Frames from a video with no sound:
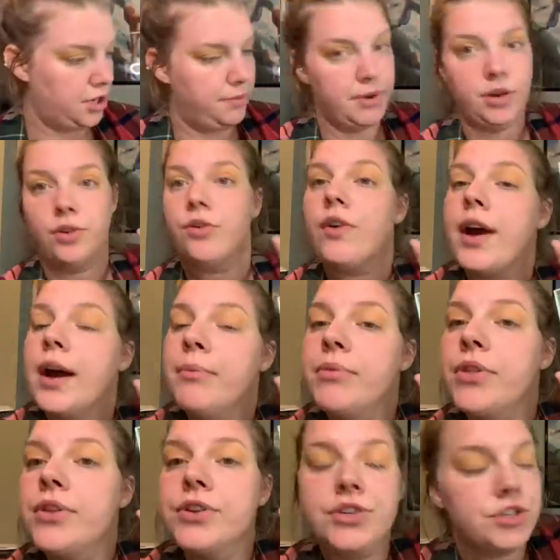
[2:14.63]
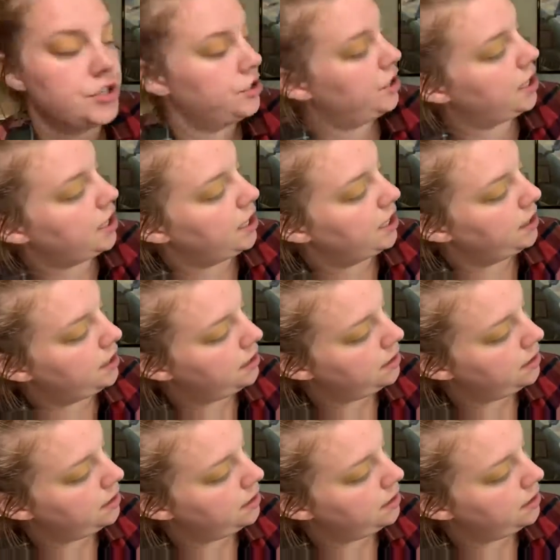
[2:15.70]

I'm going to grab the shade